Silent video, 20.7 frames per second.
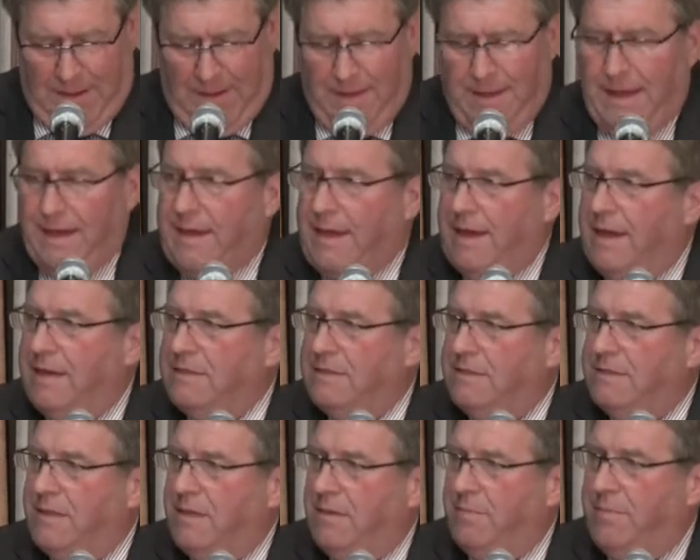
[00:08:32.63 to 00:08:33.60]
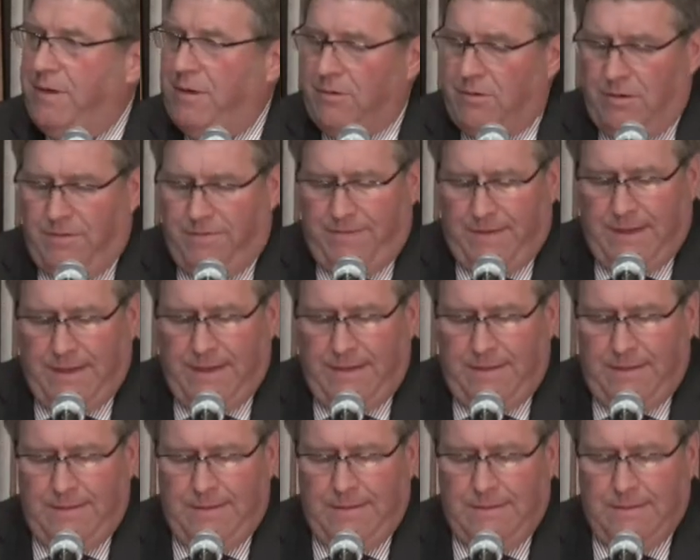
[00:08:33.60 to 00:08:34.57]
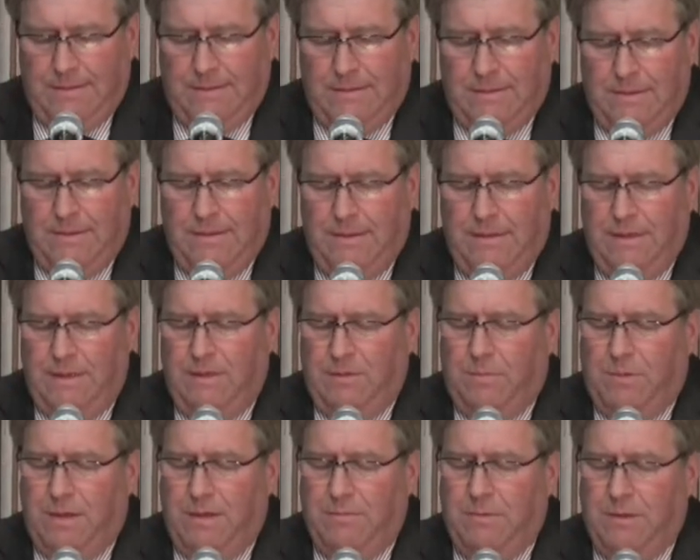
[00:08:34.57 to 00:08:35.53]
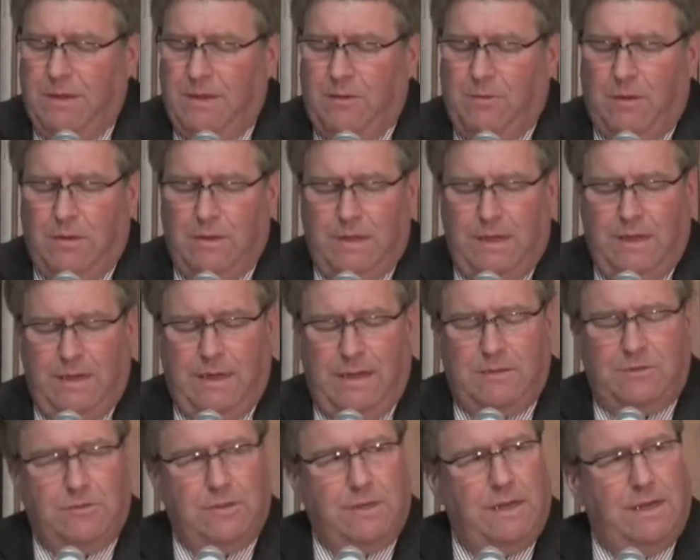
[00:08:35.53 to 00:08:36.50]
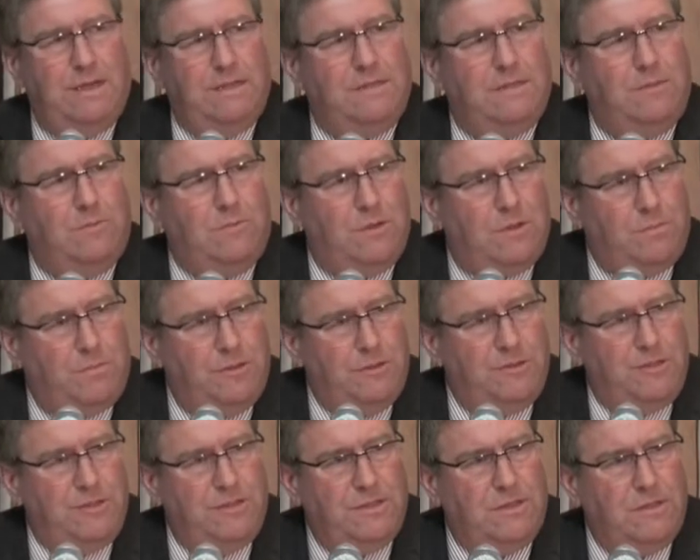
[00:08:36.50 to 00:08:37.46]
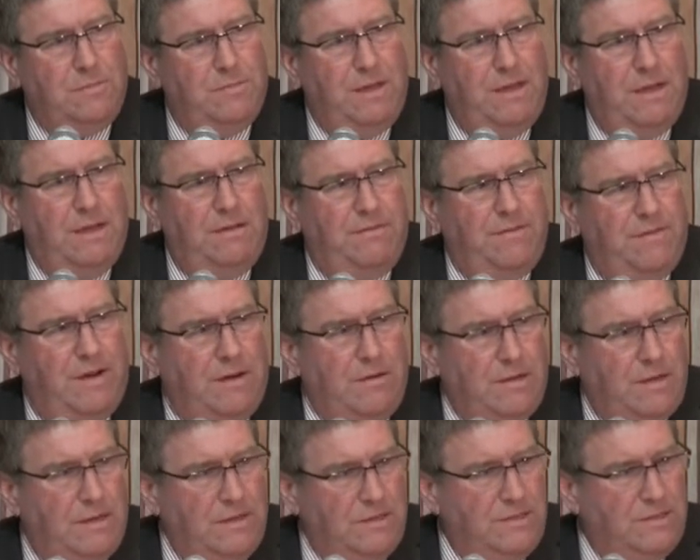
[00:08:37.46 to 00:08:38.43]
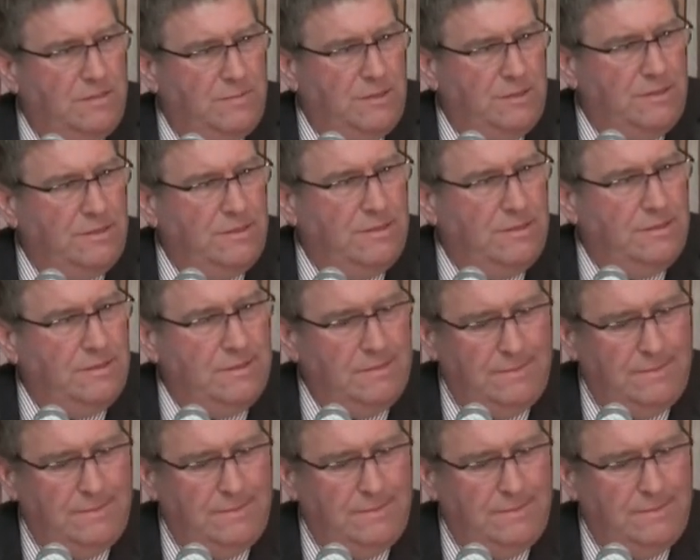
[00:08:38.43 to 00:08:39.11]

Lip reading: That gas is then purified into pipeline quality natural gas that we're purchasing on behalf of our customers.